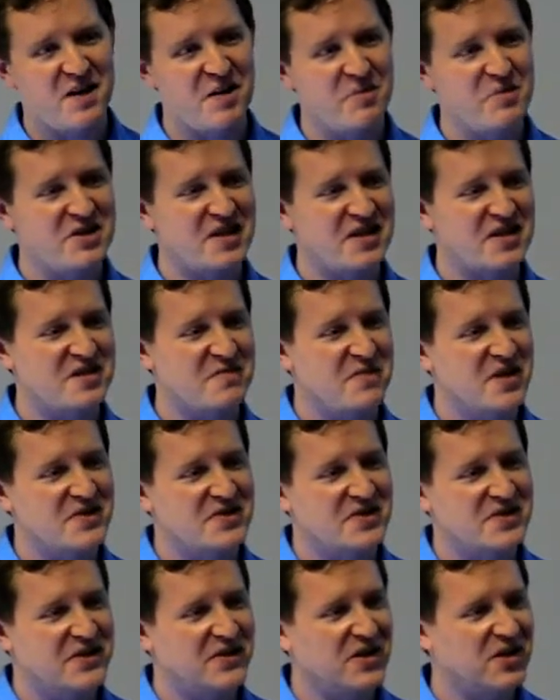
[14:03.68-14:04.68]
their protection
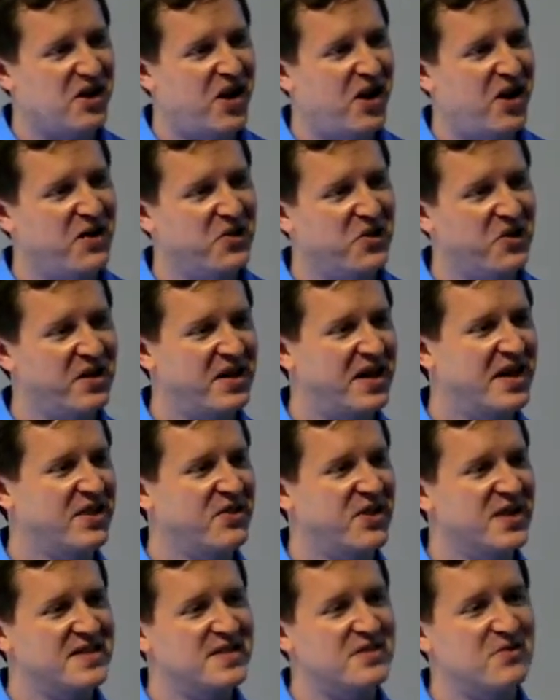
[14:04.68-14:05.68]
measures on the car in order to
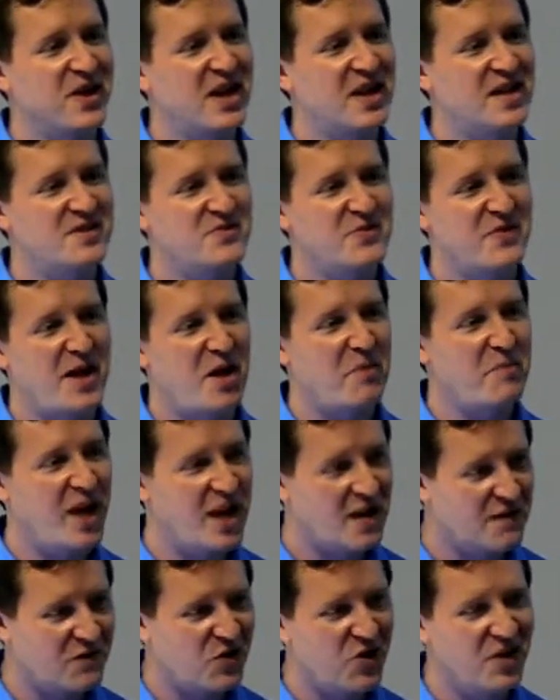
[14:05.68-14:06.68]
increase the range without
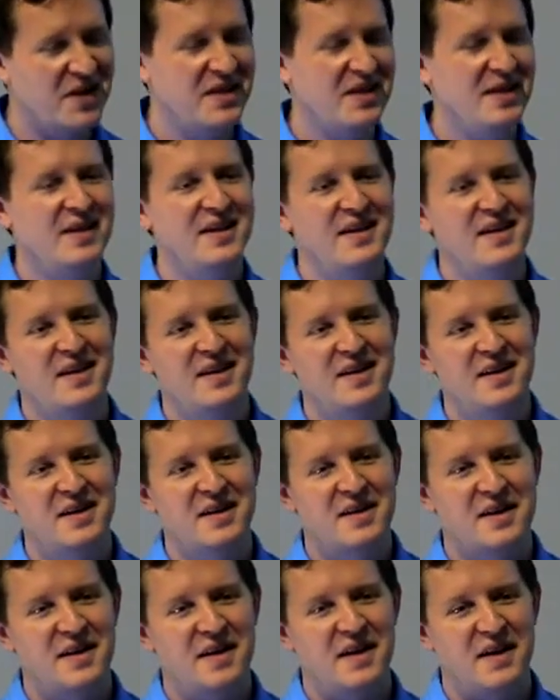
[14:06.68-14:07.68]
paying for it?
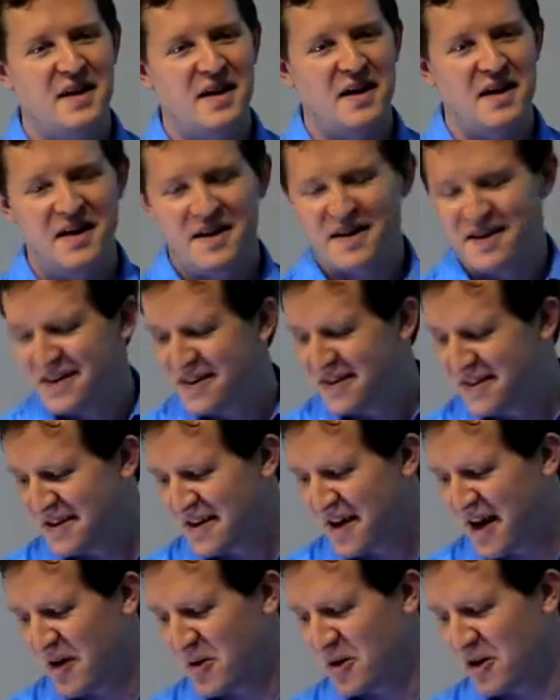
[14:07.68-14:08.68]
Uh,
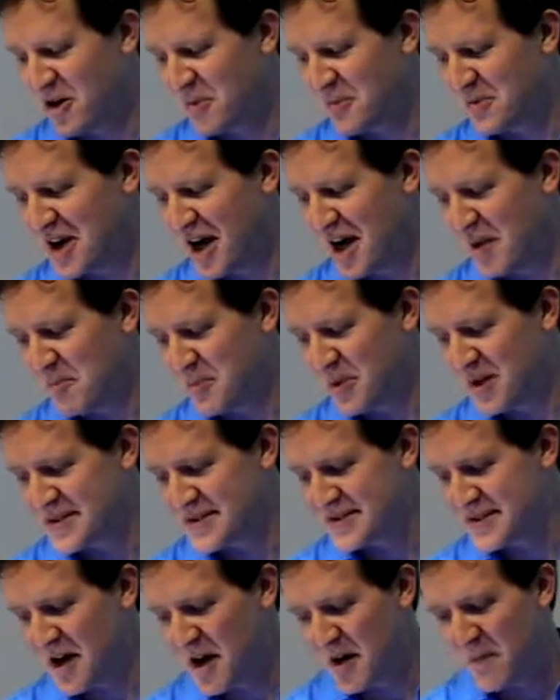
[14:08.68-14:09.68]
I would hope not,
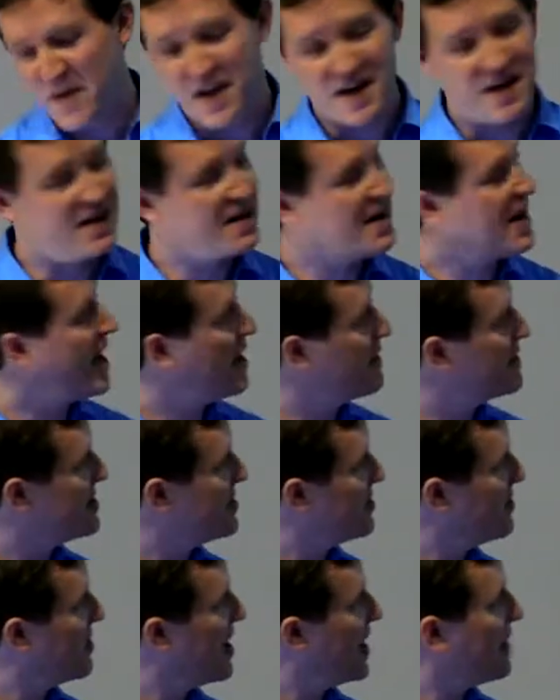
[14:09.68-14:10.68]
but um, they didn't have to
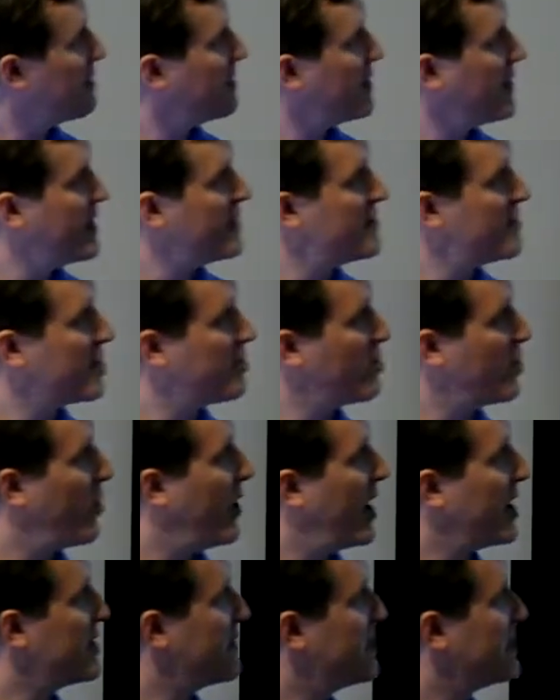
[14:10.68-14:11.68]
do that. They took a
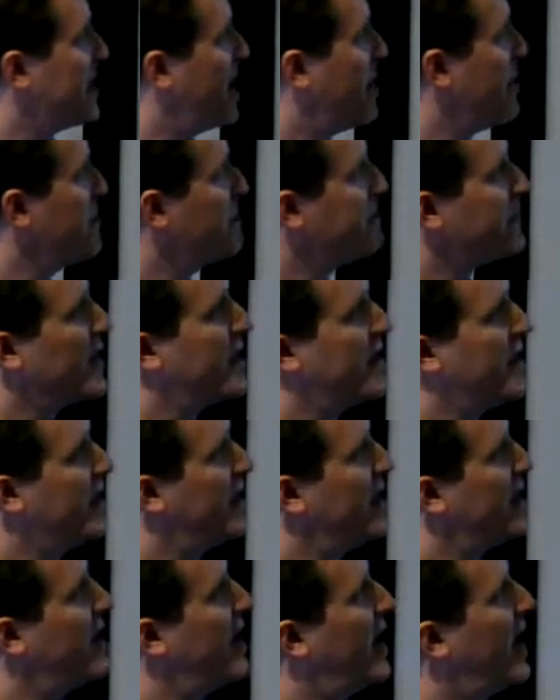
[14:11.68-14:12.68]
proactive step.
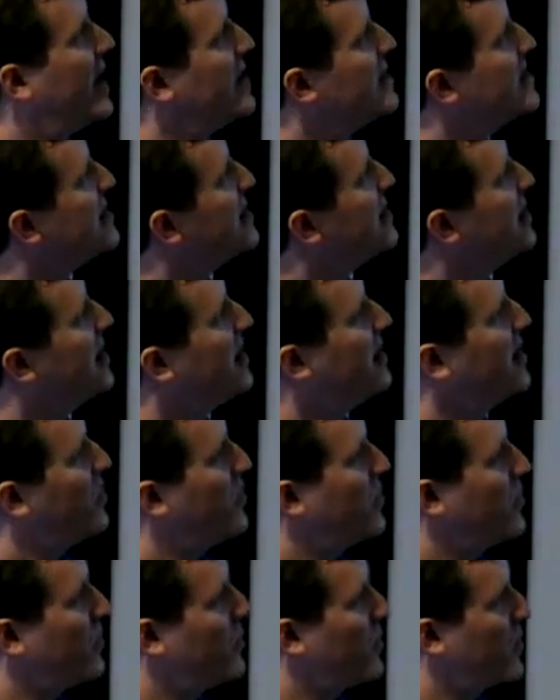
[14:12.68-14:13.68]
And
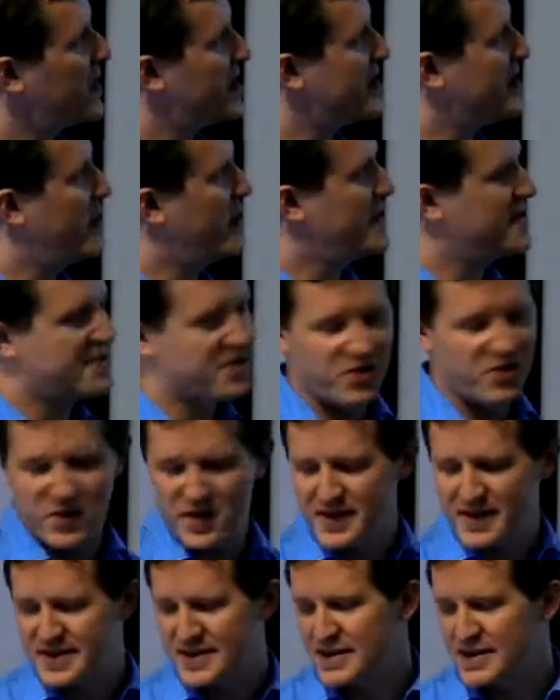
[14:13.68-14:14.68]
what this amounts to
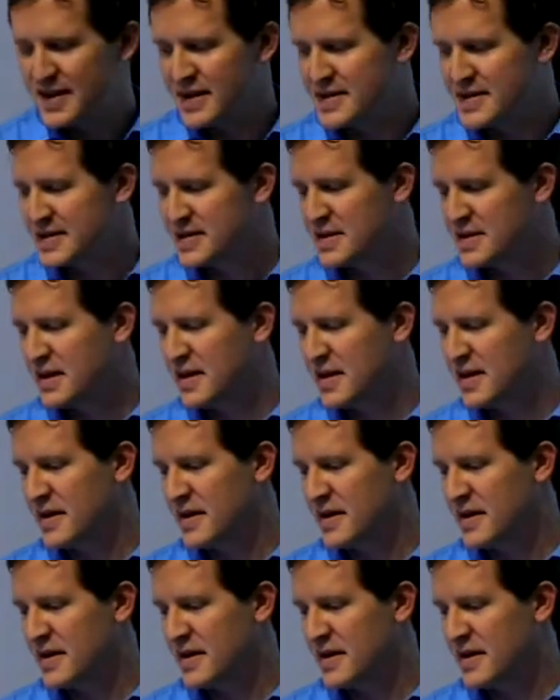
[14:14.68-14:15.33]
is, is,